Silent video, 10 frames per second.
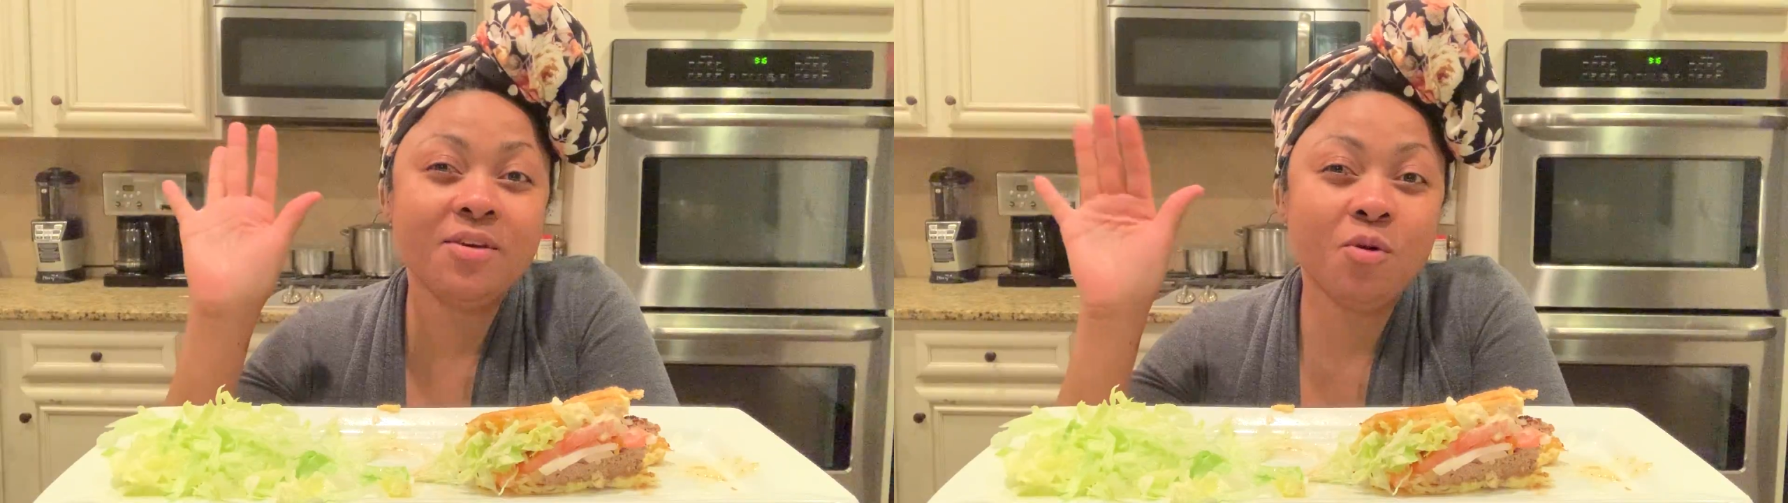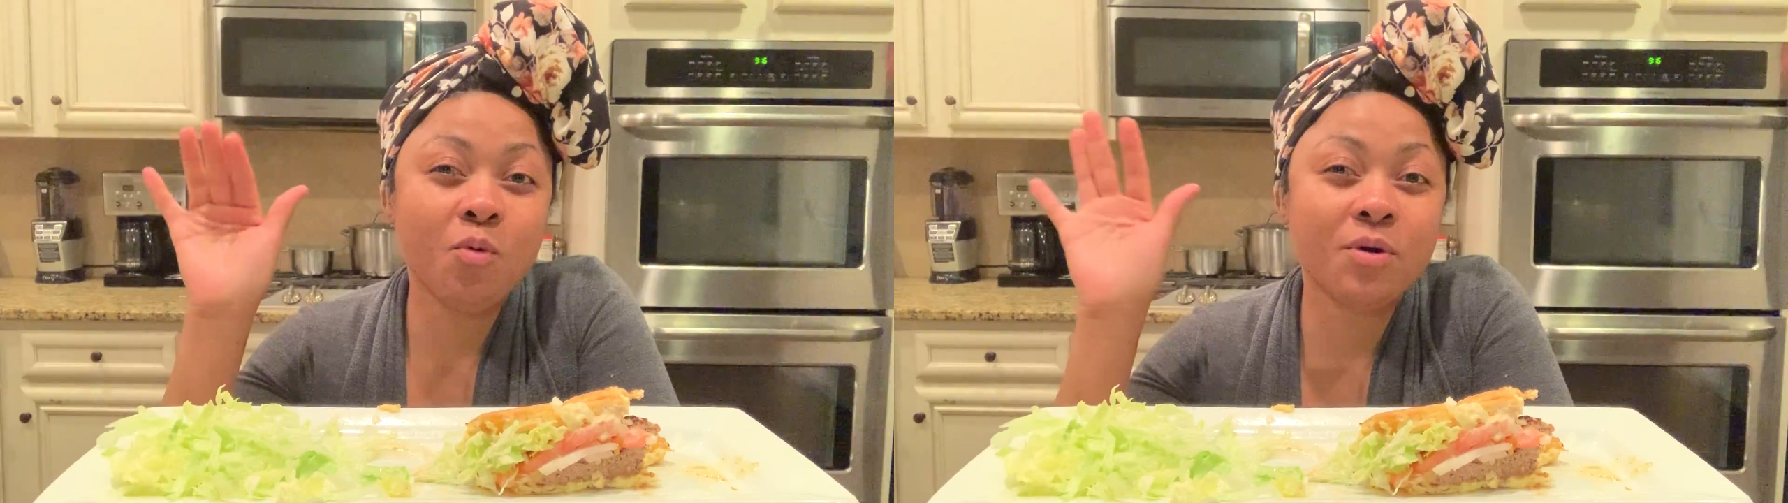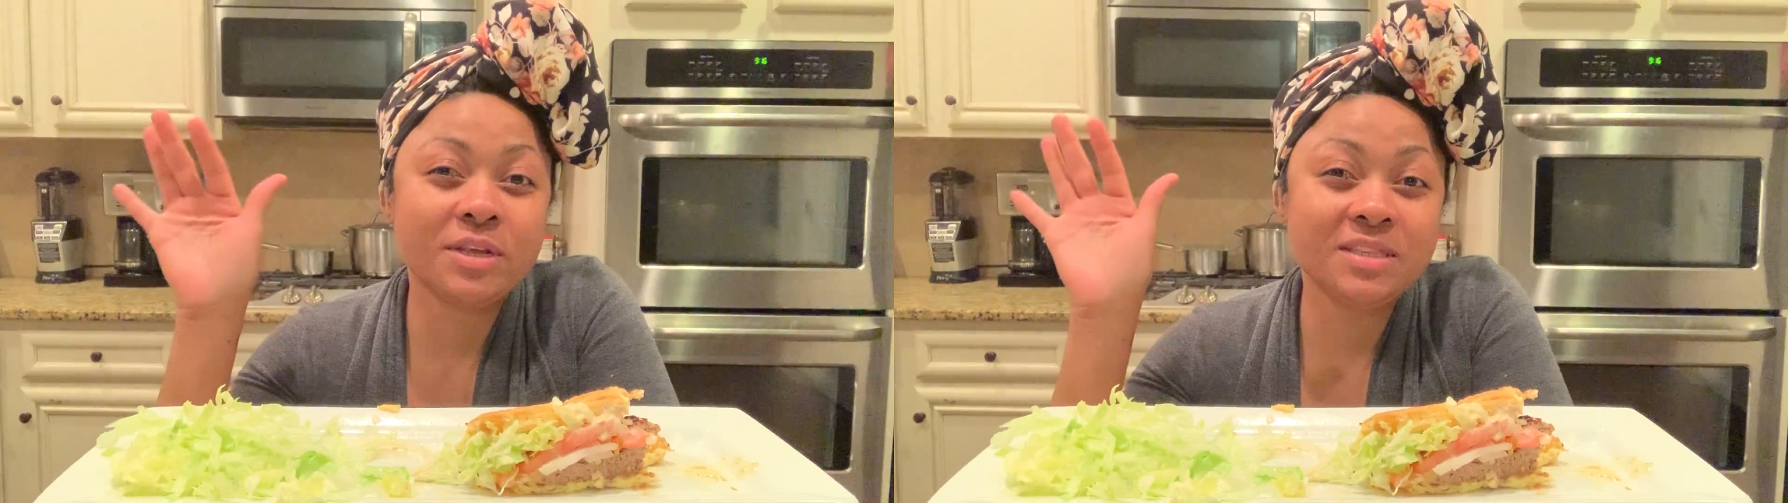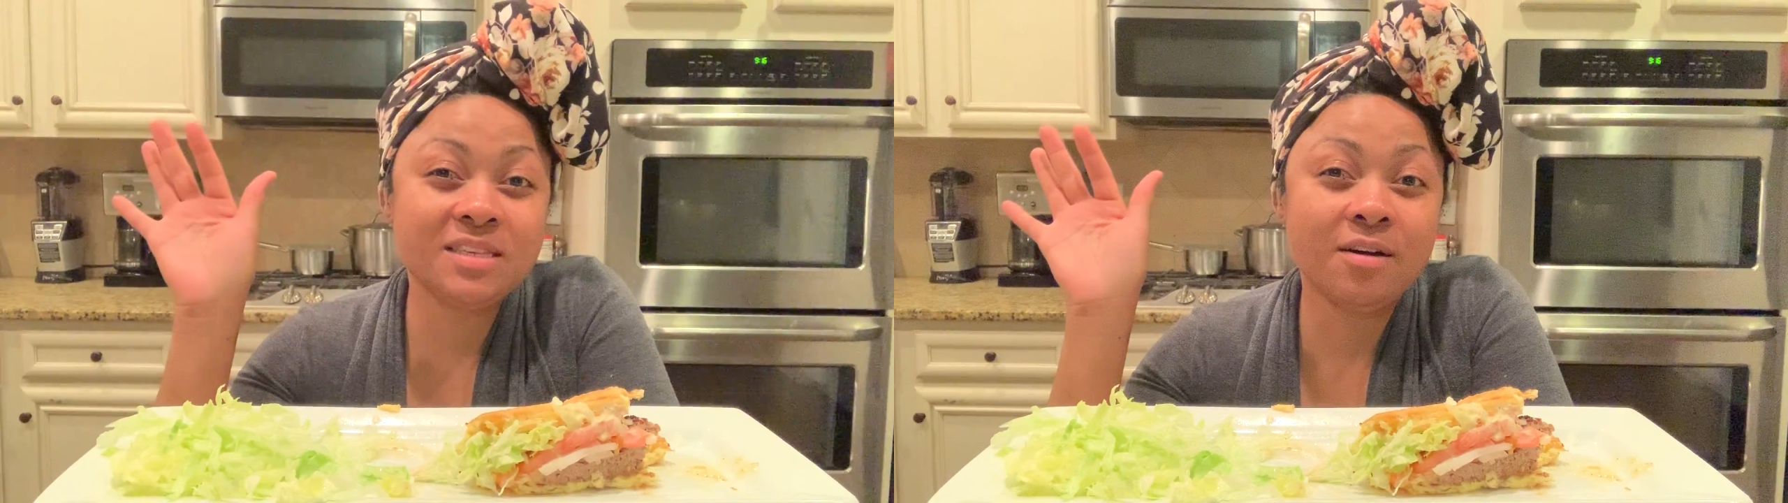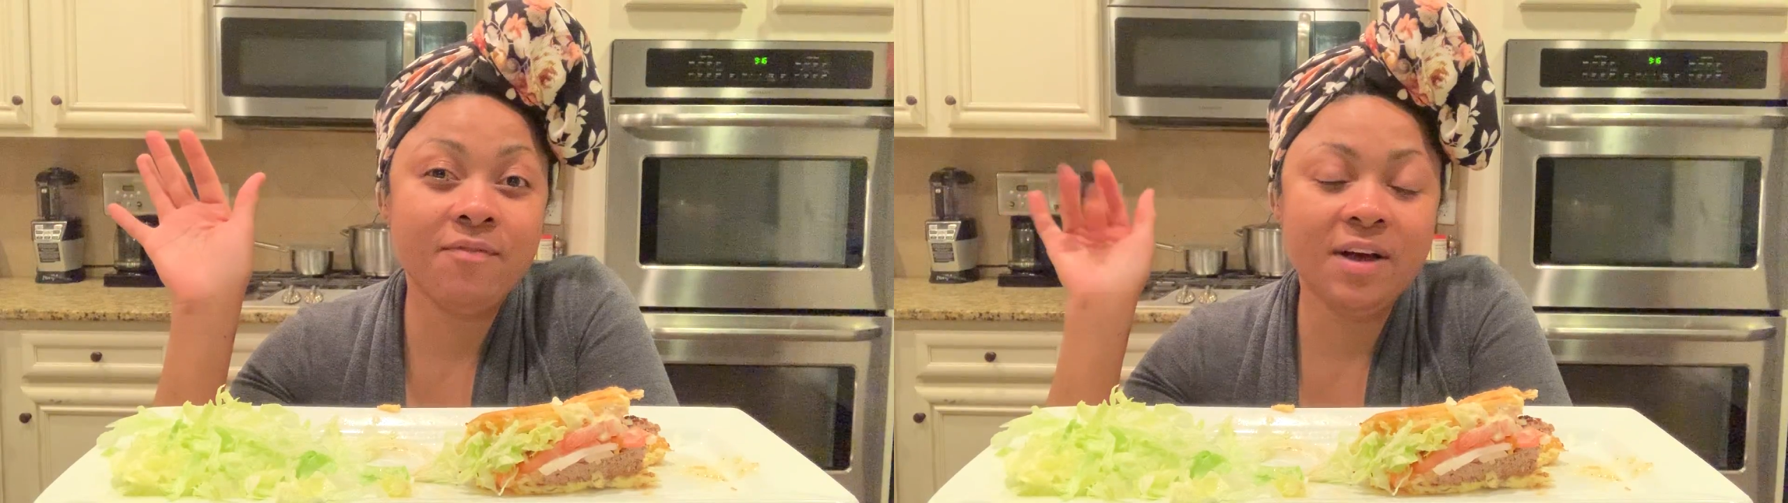it'll work
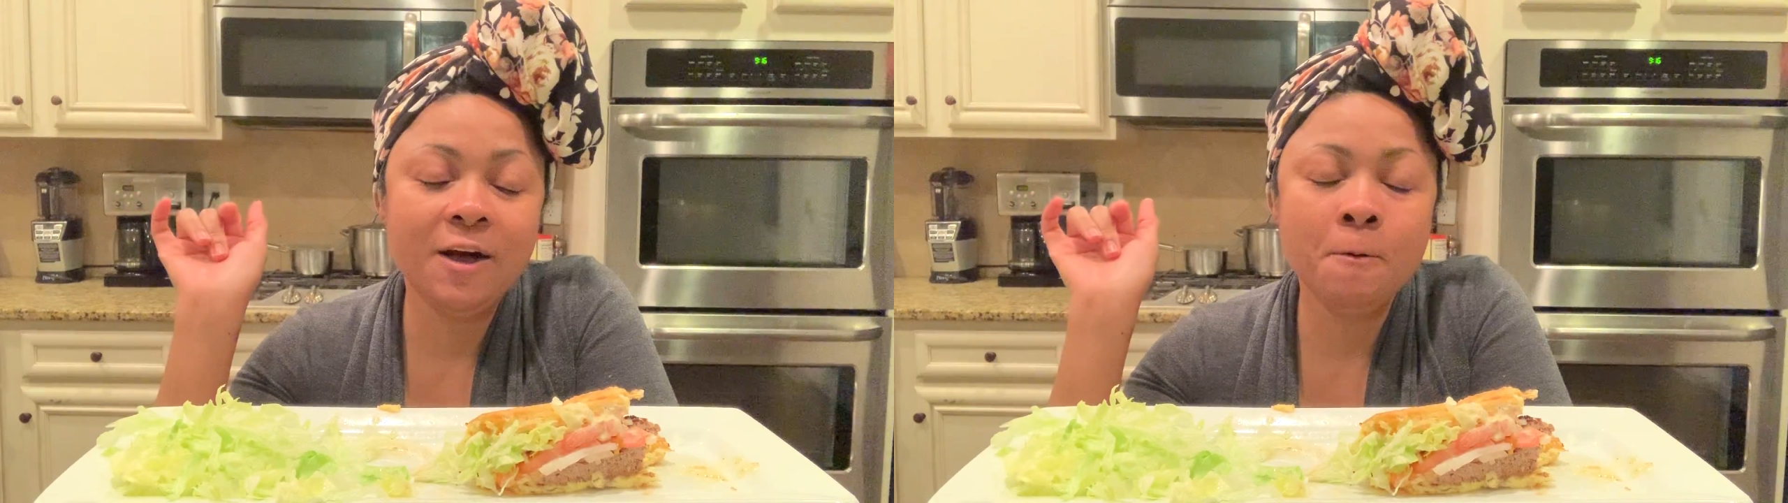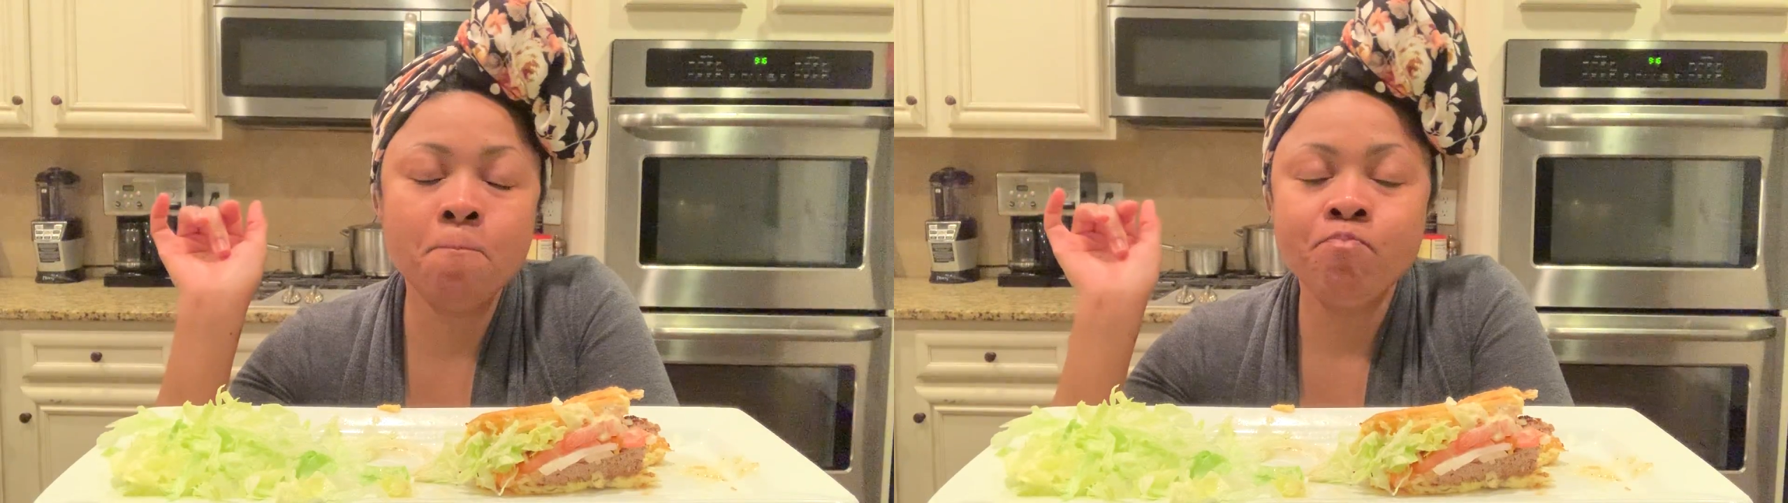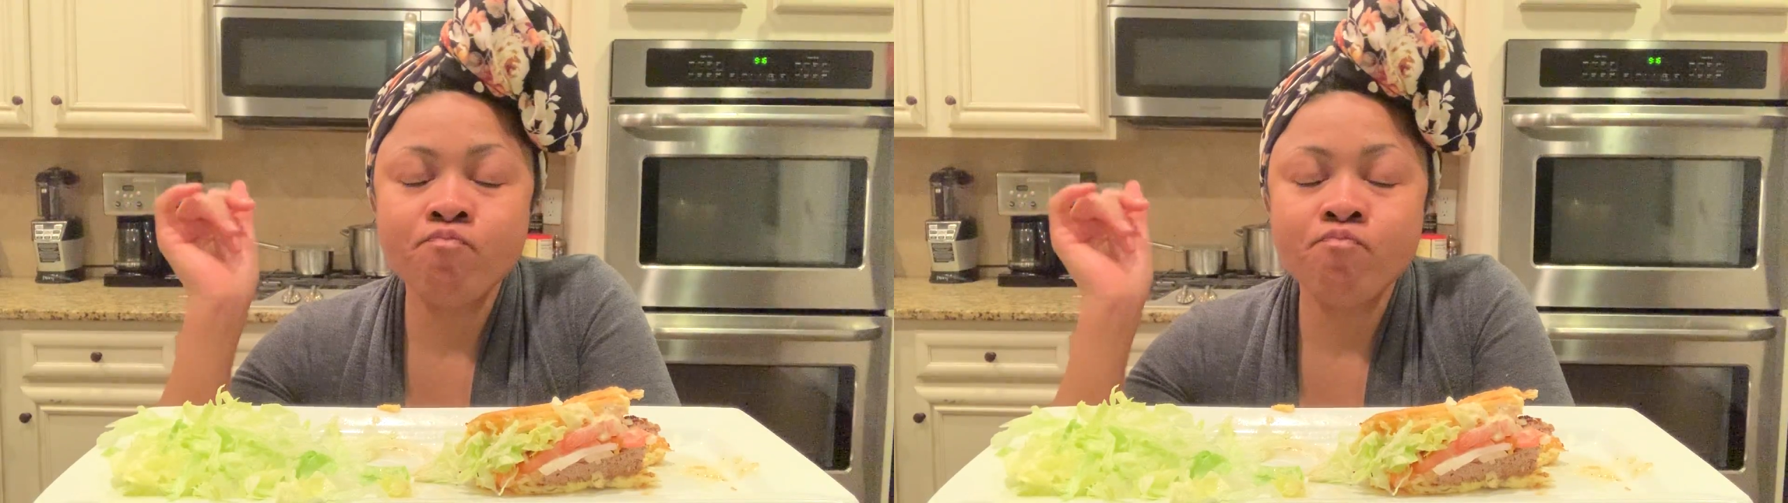itself out.